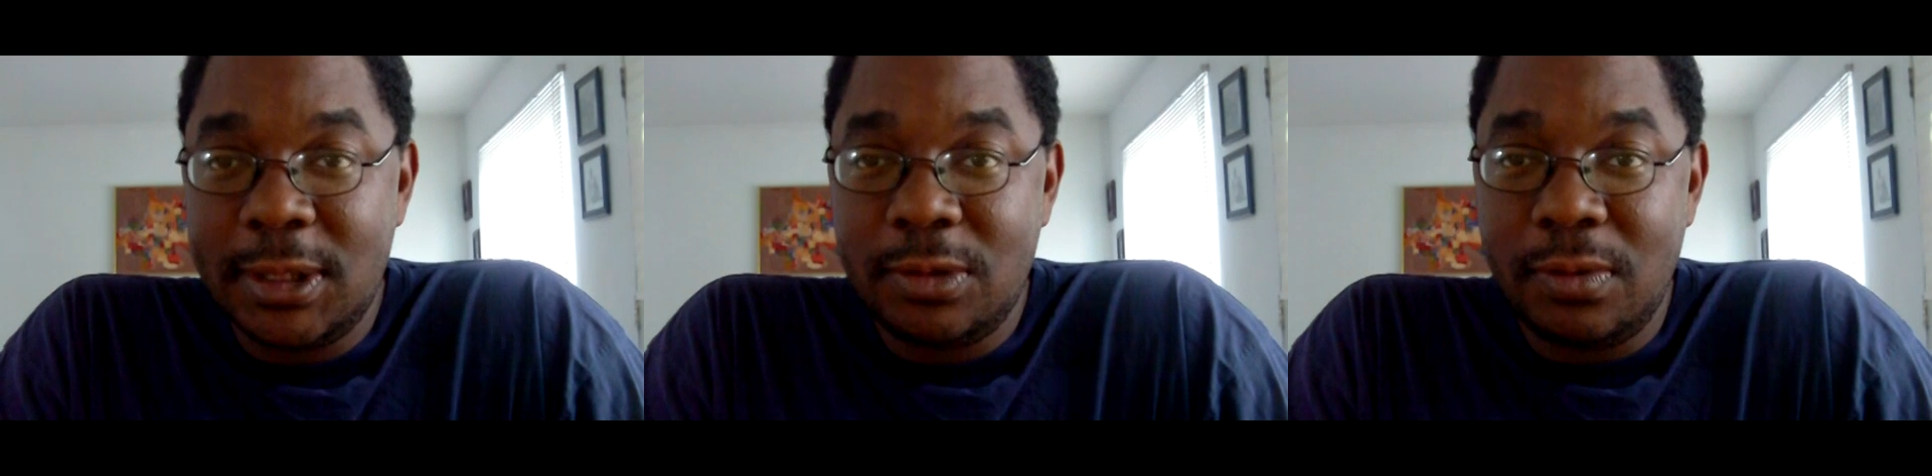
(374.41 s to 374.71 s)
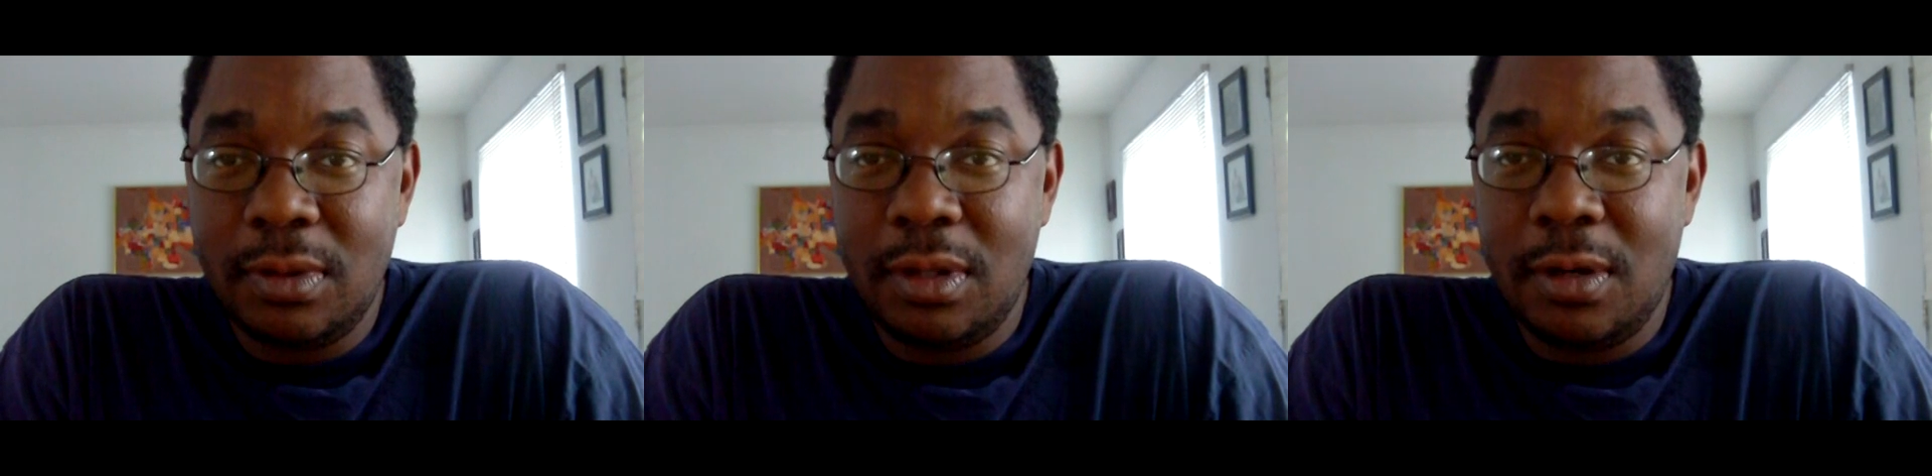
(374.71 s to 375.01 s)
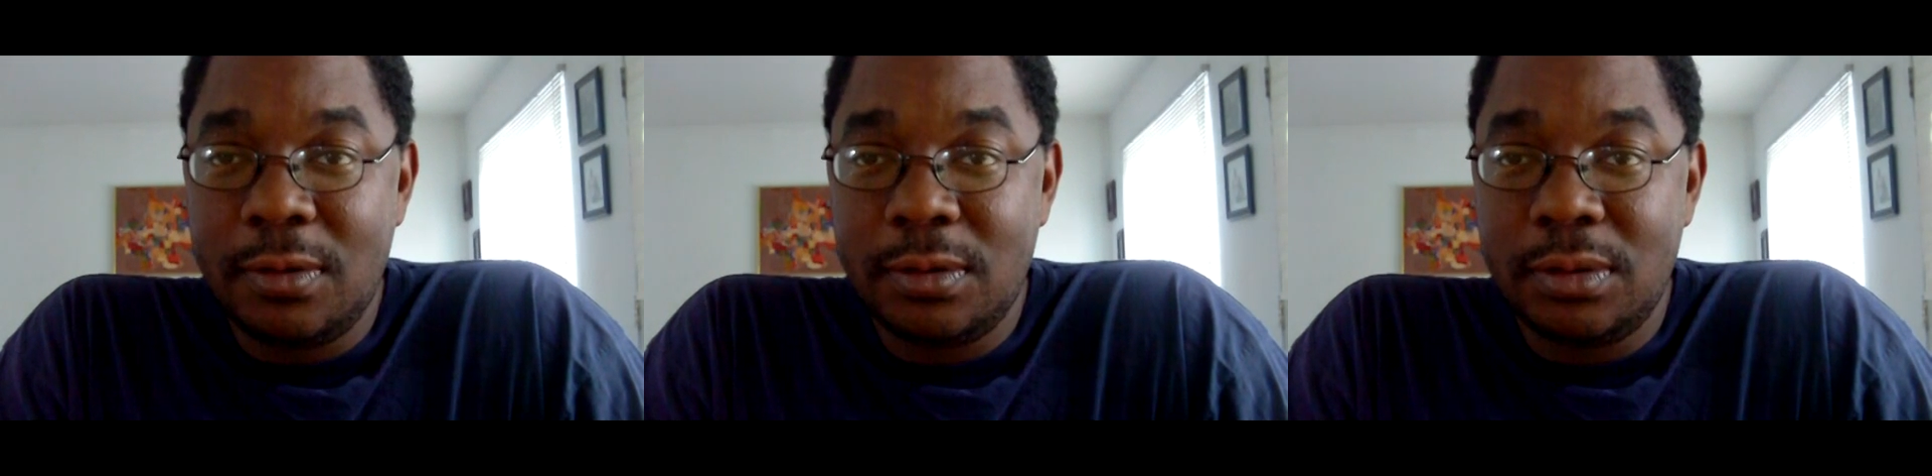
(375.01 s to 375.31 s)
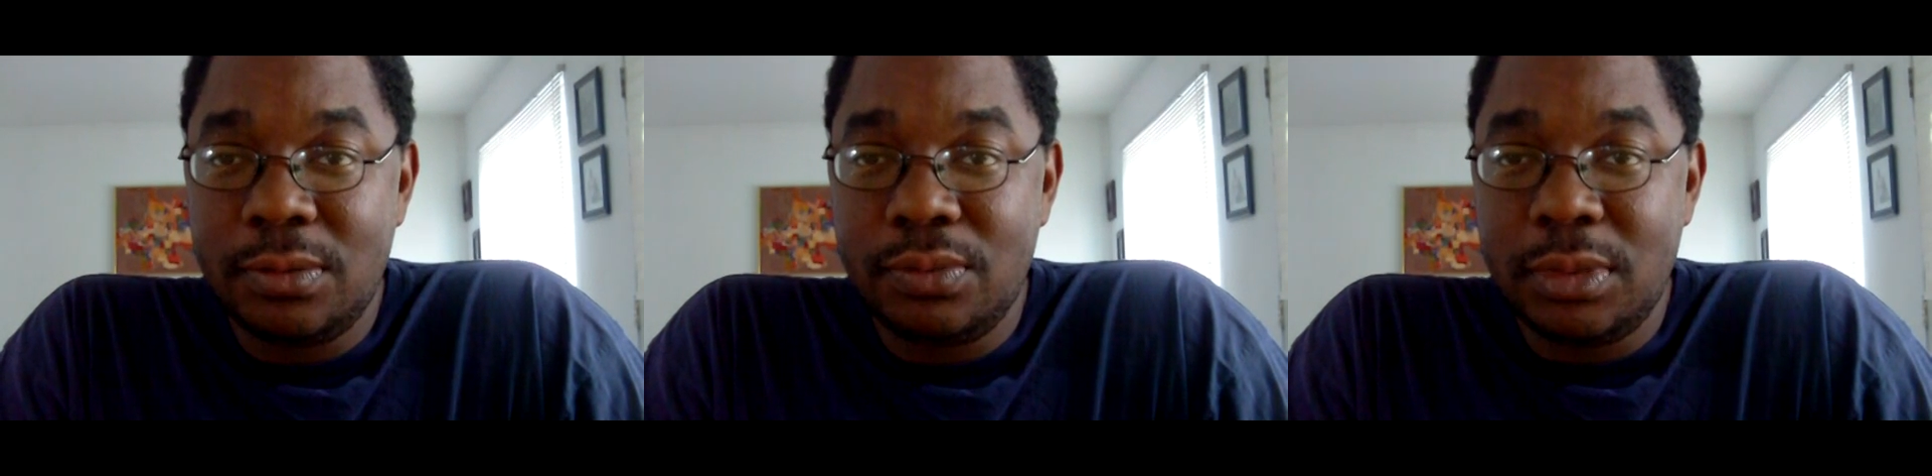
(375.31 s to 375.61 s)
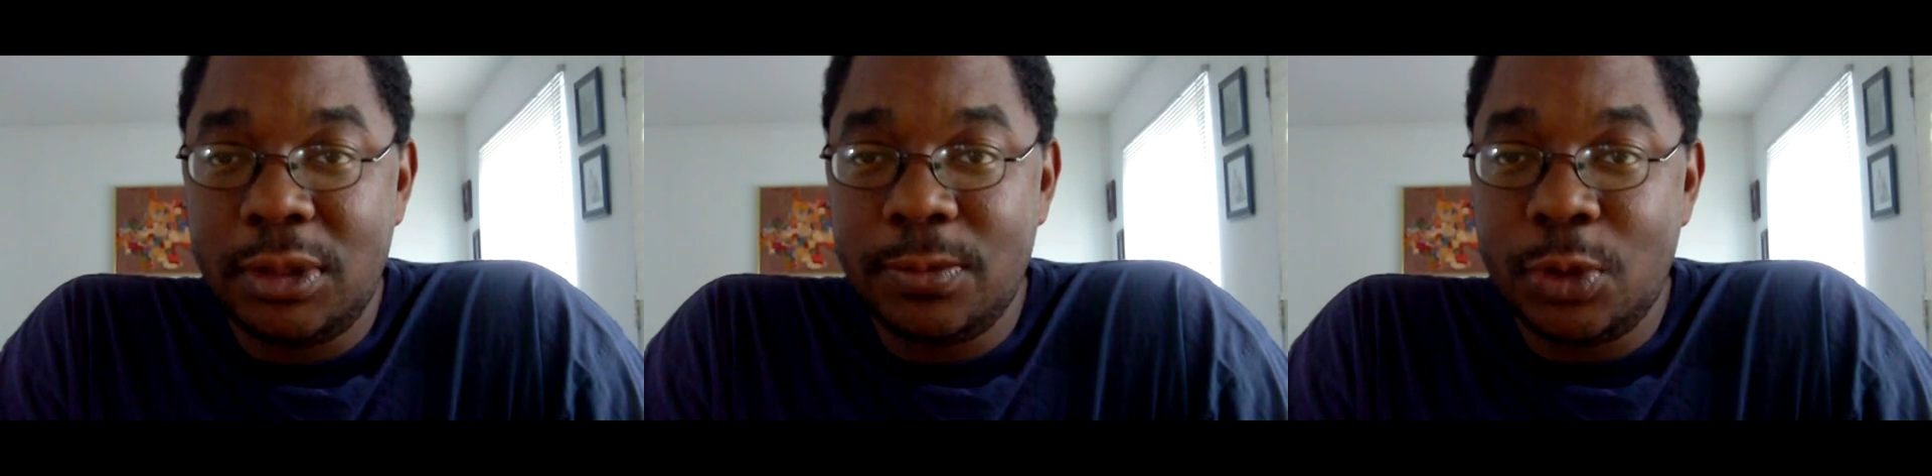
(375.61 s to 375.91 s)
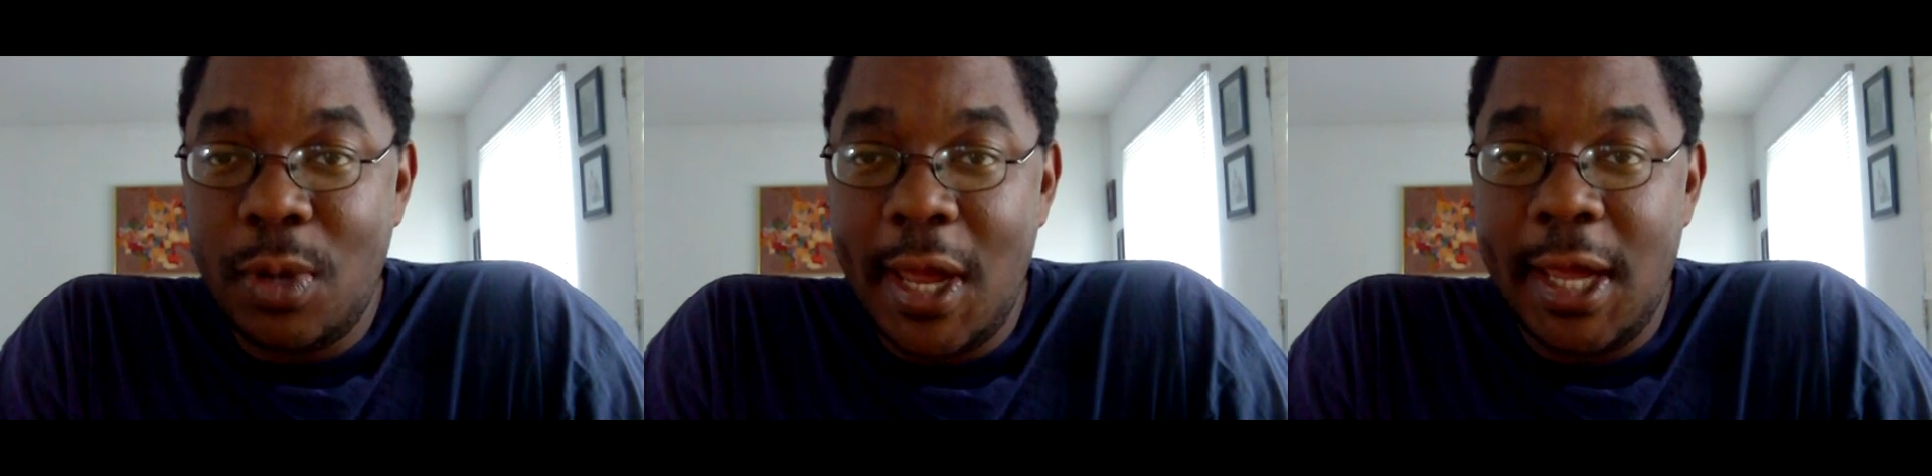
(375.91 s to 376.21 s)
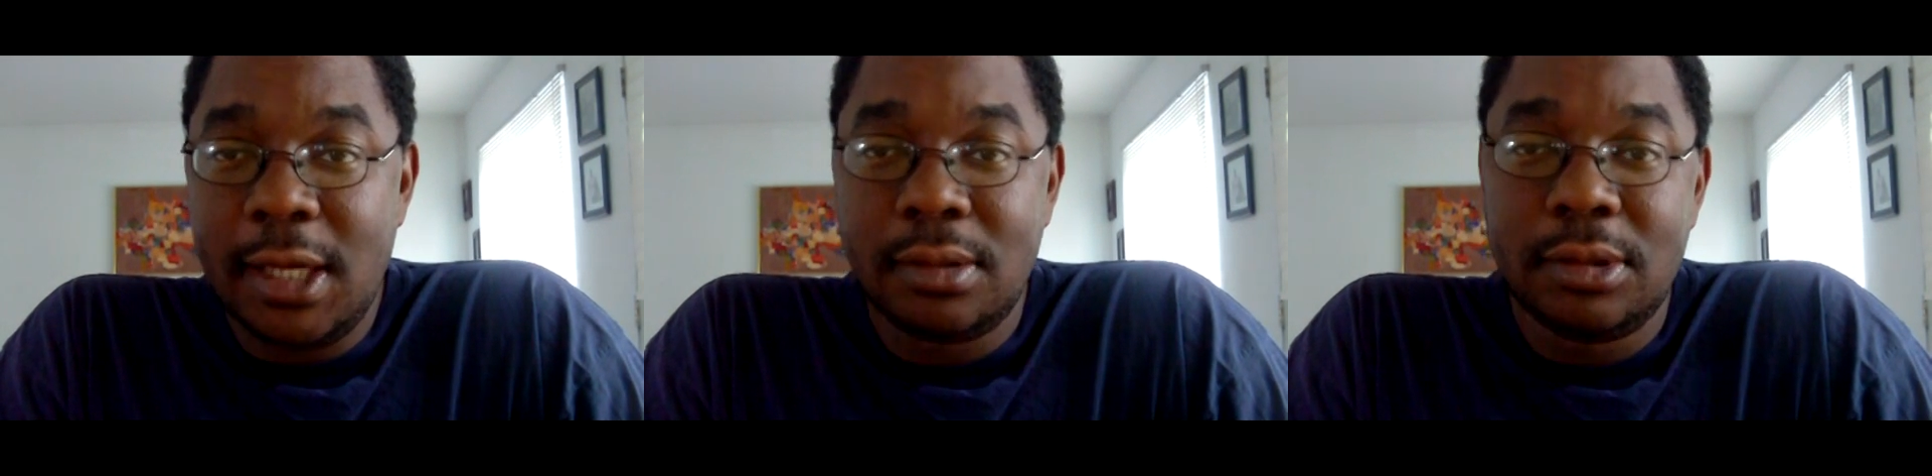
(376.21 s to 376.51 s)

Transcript: some, some swag.